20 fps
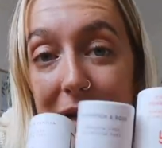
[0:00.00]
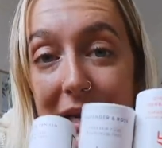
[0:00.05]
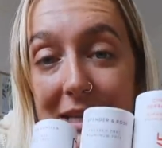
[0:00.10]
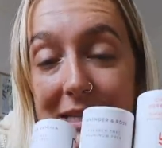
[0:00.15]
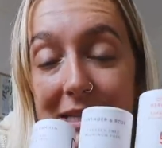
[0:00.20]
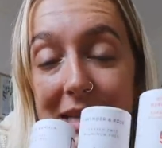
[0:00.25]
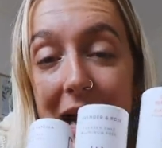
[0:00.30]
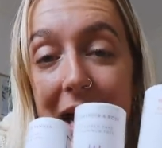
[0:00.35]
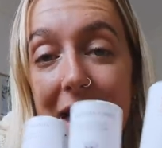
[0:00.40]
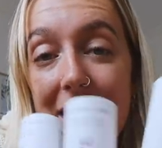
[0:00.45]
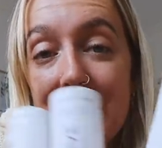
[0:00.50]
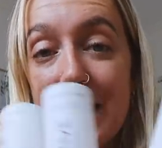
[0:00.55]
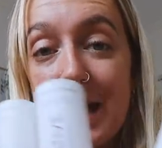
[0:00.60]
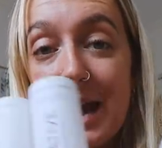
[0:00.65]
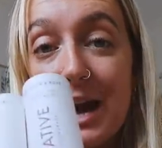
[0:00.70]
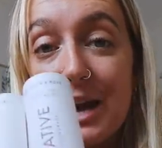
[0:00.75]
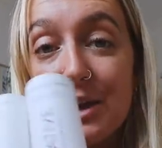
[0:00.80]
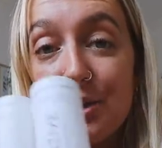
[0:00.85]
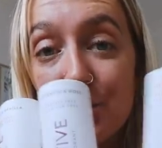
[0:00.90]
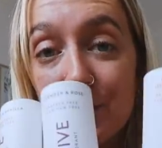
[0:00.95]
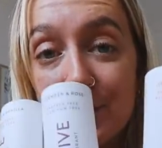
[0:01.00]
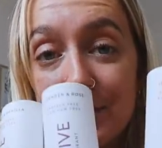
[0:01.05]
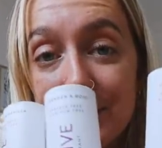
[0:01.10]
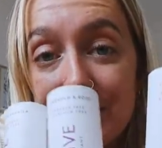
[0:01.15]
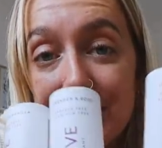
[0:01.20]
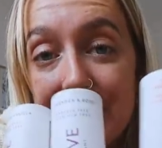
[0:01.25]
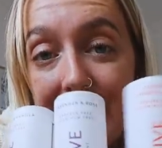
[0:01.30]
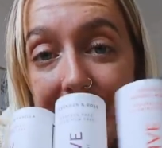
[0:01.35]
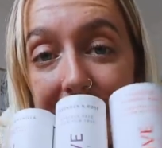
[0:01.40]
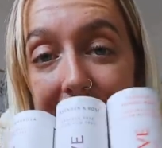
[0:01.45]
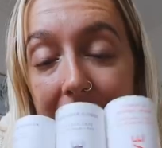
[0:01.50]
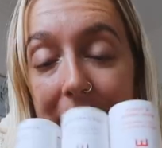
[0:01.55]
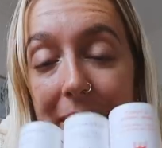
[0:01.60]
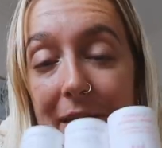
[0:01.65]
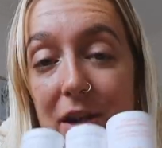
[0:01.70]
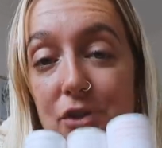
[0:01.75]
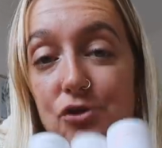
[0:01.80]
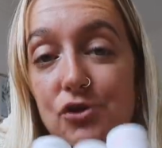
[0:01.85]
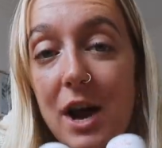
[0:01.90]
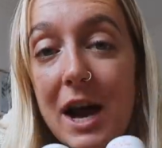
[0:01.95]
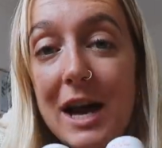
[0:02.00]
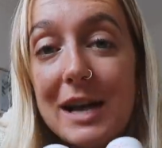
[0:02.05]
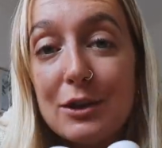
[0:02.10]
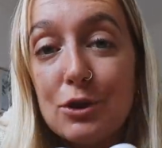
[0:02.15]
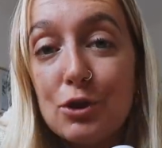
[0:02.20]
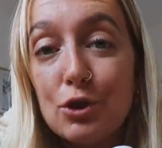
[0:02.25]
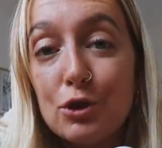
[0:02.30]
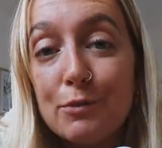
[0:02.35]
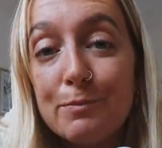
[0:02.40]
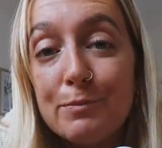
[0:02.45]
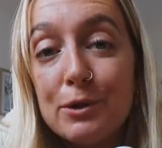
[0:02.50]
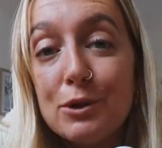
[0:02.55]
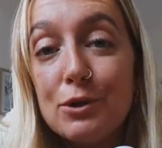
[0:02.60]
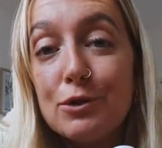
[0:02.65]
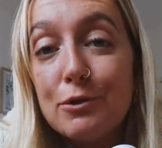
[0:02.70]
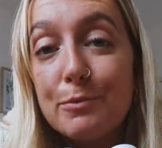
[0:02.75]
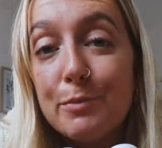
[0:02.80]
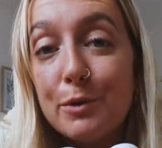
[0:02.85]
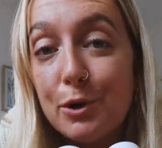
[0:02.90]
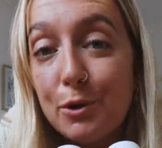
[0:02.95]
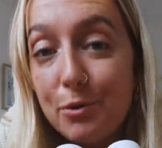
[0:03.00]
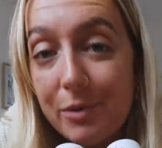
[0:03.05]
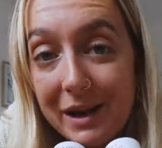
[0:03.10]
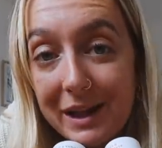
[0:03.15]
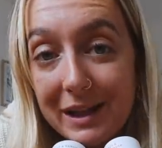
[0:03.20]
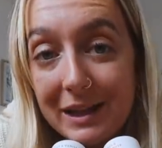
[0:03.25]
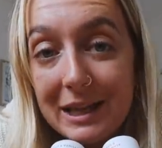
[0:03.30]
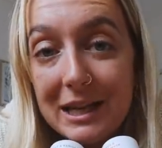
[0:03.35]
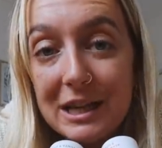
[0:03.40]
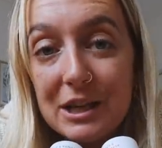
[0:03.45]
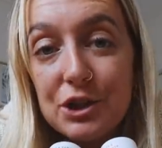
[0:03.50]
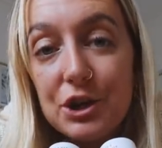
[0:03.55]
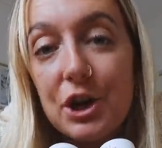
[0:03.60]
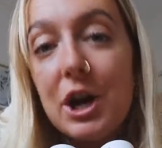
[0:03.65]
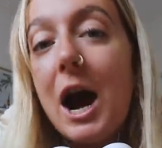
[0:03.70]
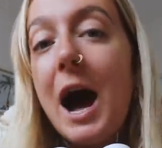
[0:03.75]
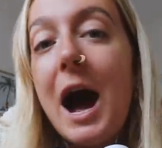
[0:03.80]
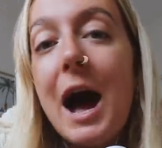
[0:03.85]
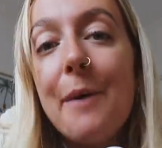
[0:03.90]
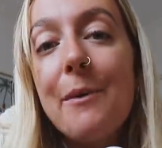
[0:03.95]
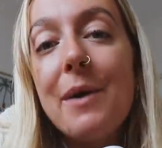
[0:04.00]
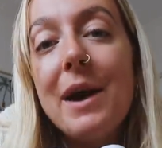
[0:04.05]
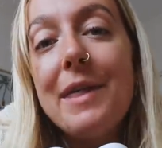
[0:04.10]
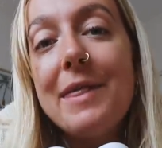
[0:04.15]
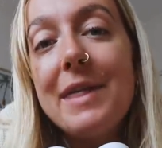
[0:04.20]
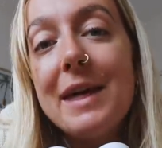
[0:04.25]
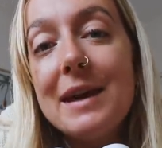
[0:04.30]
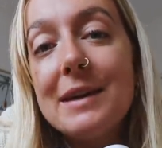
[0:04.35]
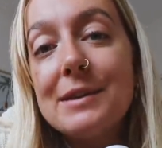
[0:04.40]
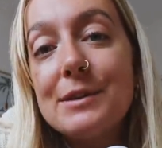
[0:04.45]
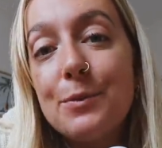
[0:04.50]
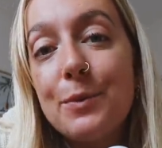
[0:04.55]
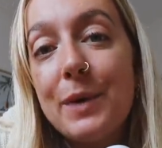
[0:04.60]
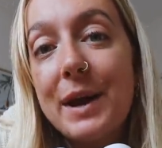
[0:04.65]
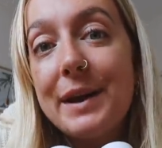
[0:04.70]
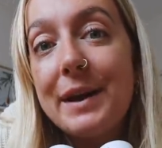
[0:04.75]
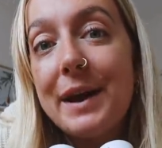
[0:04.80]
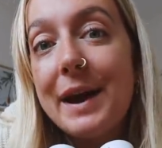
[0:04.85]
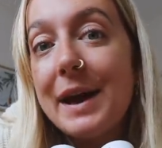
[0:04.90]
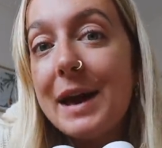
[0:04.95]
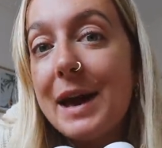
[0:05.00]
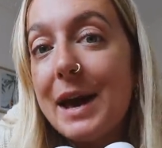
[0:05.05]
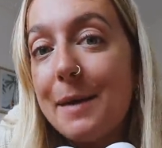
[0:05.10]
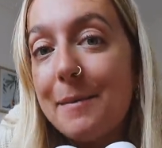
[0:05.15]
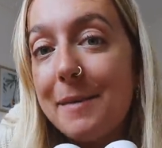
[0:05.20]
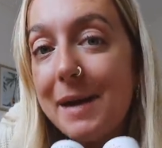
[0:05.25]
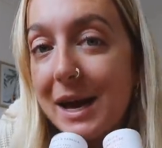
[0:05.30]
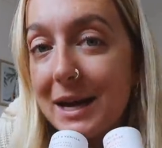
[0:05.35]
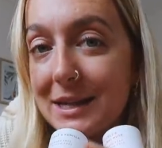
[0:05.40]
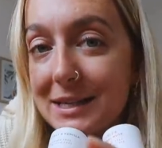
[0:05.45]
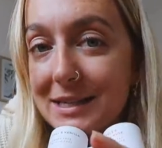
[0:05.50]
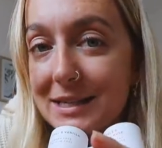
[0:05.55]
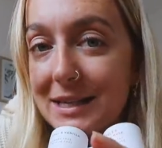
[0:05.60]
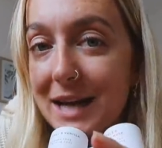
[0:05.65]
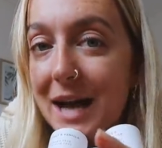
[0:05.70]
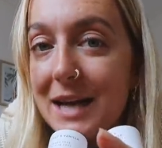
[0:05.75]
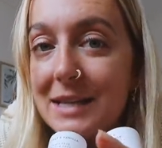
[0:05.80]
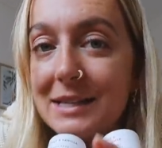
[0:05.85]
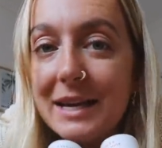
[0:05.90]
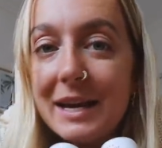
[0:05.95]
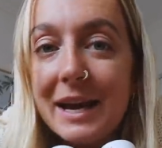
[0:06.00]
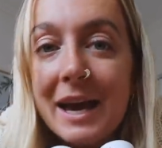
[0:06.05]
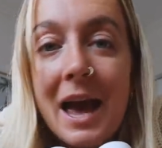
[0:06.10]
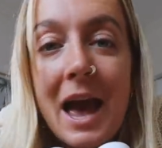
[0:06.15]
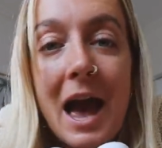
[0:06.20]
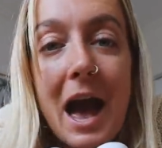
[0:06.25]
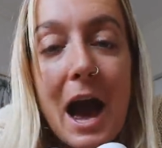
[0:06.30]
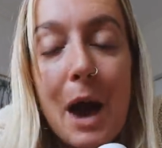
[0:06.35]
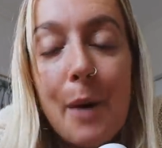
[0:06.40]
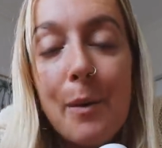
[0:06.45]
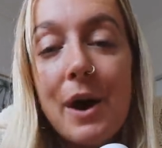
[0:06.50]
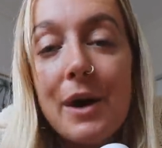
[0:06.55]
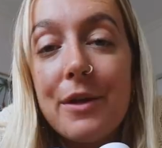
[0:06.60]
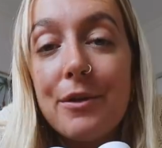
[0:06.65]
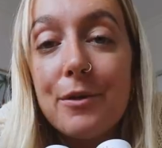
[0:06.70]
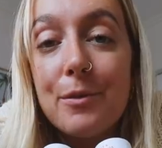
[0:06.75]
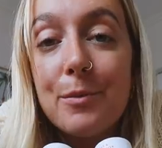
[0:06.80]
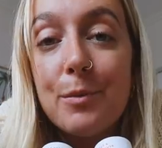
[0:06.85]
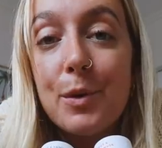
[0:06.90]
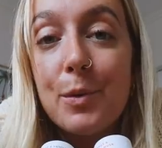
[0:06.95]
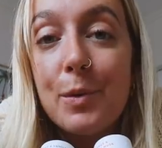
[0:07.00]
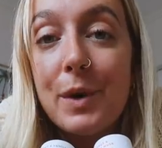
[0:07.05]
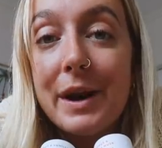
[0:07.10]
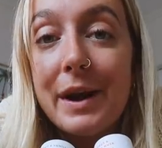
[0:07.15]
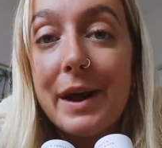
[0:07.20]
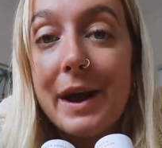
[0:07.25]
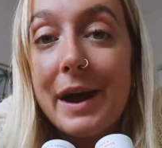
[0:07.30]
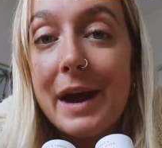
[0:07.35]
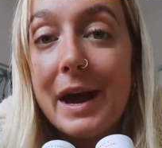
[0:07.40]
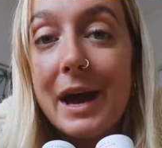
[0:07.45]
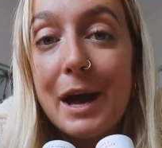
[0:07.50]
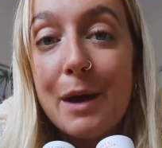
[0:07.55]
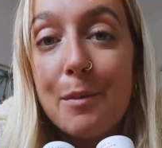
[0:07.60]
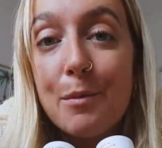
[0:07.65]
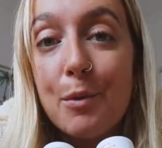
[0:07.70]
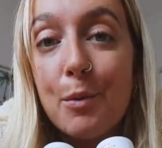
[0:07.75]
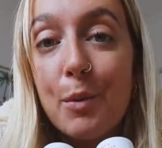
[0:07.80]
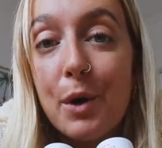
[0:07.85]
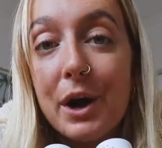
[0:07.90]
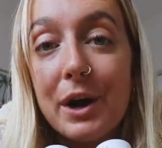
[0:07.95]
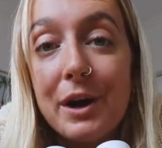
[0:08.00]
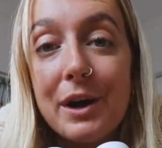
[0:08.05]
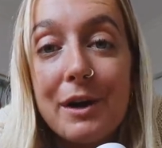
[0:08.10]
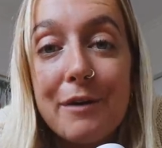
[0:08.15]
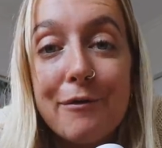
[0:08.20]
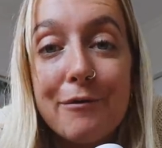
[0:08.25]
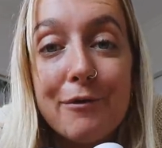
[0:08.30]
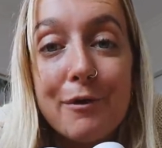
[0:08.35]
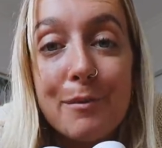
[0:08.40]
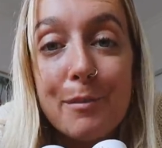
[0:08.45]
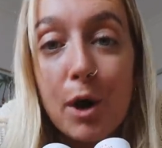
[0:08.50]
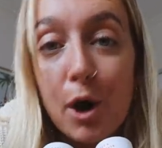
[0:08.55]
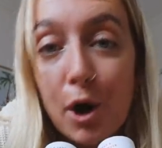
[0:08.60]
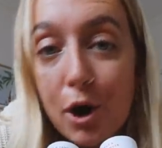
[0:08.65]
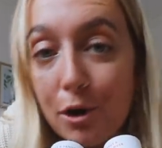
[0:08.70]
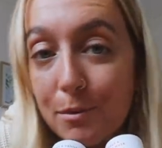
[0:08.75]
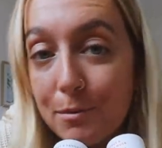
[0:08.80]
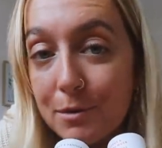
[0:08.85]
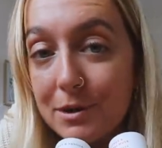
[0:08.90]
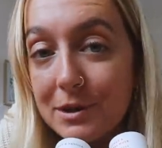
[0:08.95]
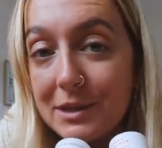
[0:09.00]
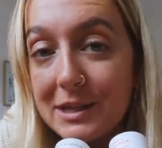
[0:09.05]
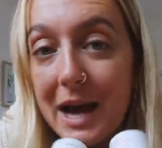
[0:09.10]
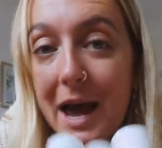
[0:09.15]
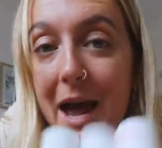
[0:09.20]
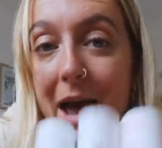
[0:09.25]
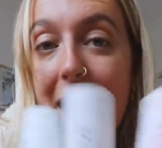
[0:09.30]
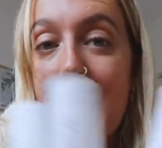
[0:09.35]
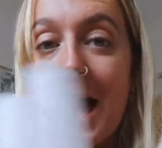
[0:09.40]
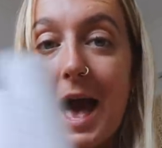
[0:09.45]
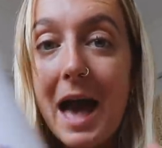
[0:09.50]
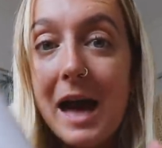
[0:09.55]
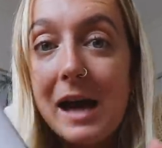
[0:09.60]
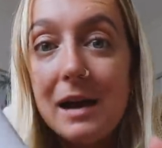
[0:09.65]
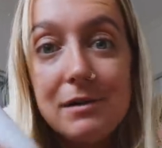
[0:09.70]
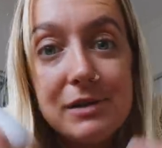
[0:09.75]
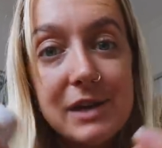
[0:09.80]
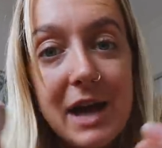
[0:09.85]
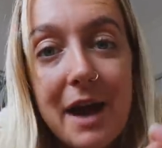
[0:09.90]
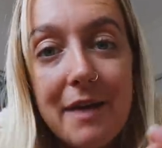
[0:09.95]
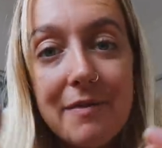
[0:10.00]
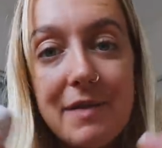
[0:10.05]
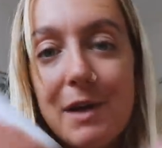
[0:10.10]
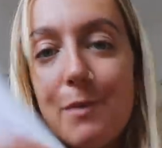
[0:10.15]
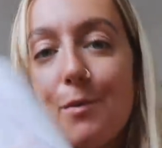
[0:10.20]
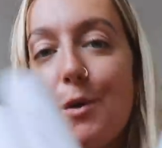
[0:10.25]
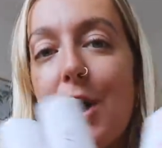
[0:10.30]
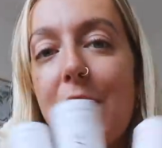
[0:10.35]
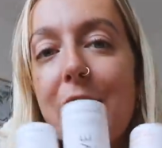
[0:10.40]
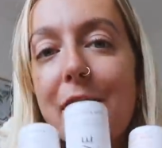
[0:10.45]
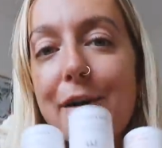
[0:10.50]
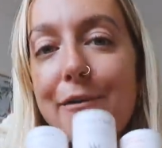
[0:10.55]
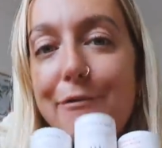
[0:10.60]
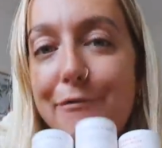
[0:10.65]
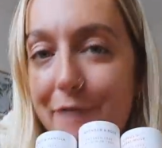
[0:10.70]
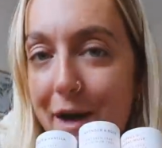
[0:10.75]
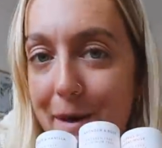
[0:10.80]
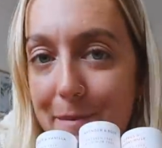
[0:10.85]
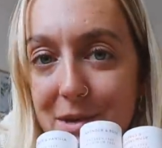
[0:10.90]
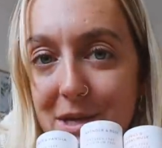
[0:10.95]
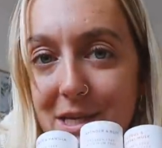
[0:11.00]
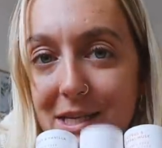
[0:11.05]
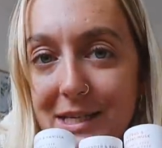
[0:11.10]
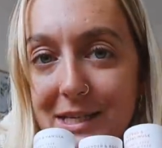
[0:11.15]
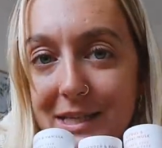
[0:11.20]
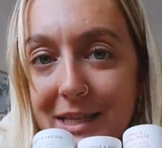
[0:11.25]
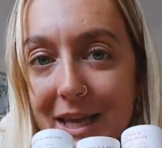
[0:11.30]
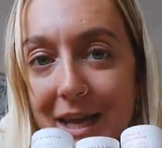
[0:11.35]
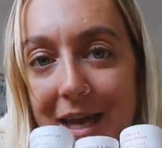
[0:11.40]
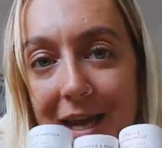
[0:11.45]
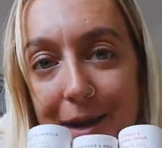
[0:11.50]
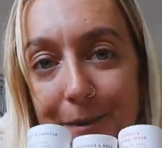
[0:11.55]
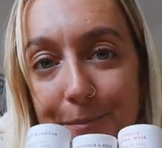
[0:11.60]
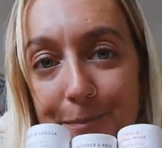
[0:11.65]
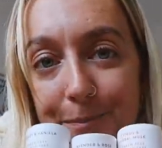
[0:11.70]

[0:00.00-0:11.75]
well as that they are not sticky and they dry super super quickly. So I wear these when I am exercising. I wear them when I am working from home all day and yeah they work fabulously. So